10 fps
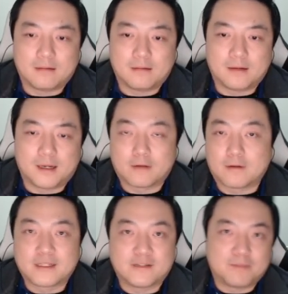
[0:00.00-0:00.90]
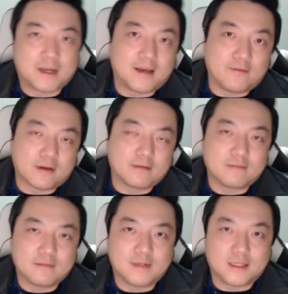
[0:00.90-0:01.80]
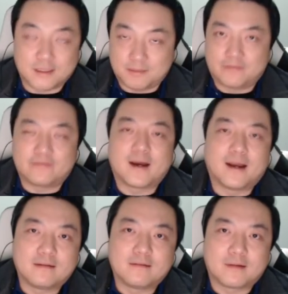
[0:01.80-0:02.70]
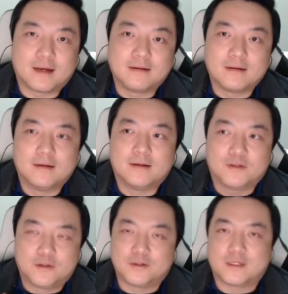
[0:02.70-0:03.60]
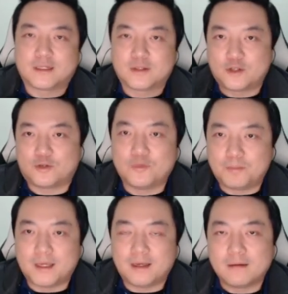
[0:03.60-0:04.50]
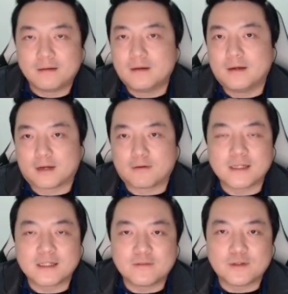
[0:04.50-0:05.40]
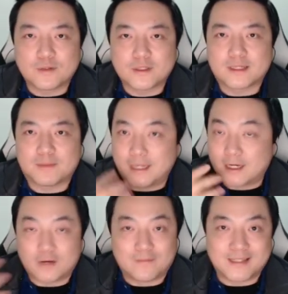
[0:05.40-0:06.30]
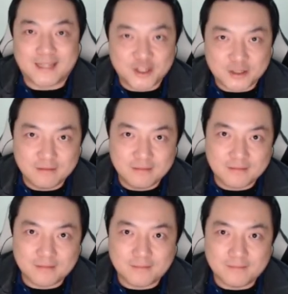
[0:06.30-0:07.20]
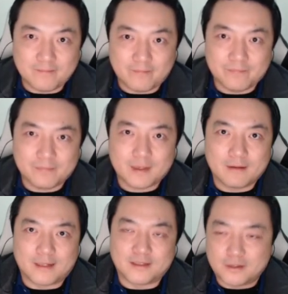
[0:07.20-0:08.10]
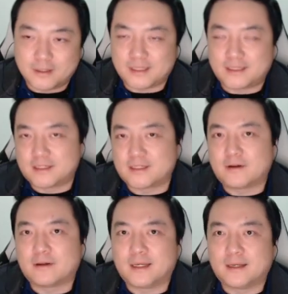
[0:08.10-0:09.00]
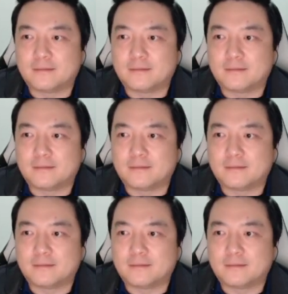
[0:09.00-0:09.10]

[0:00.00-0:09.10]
aggressive behavior in terms of fight, right? Choosing to be aggressive towards someone in a conversation, right? So not necessarily,